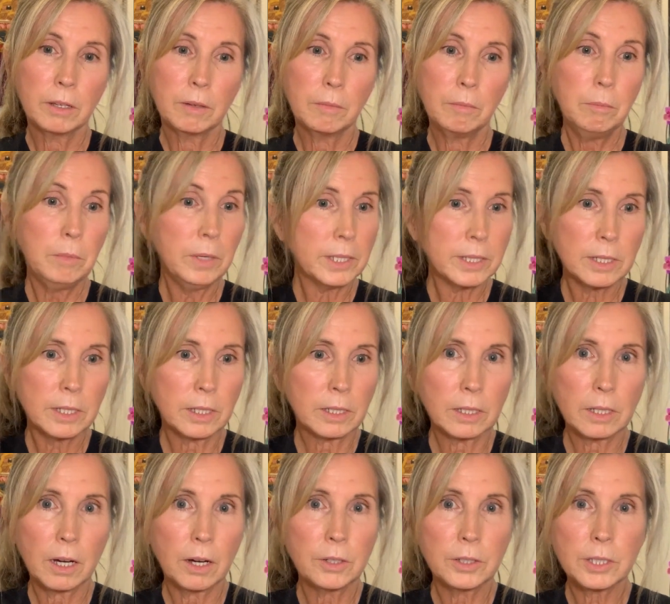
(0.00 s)
missing
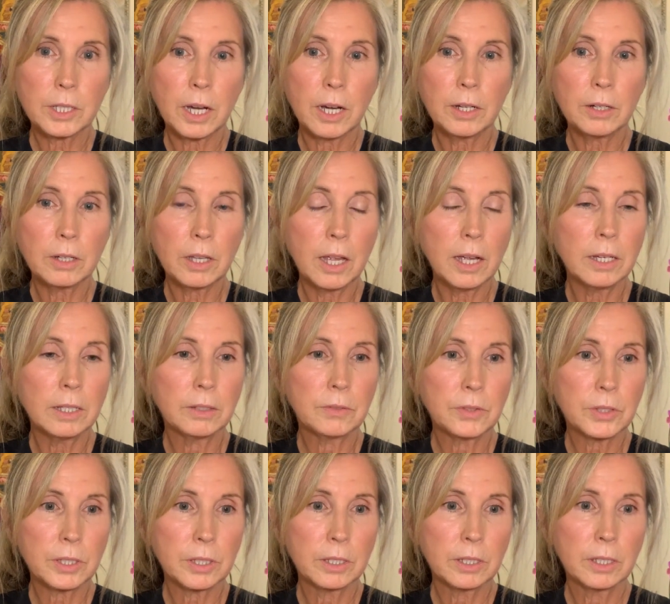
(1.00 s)
our entire
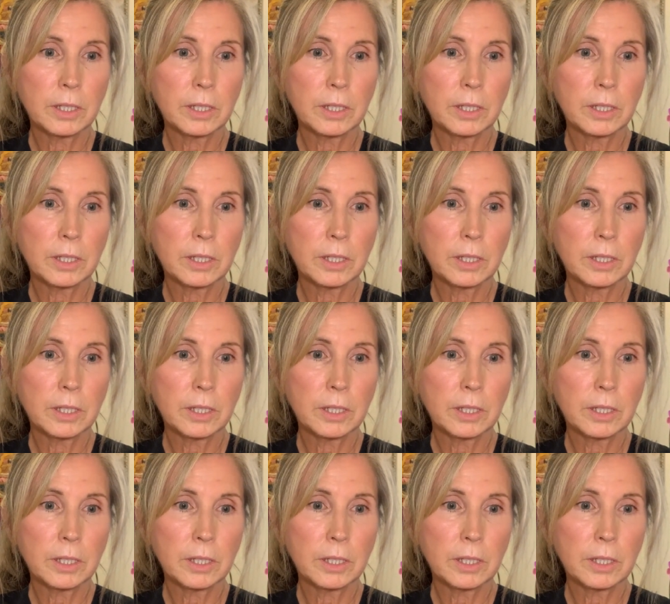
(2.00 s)
lives.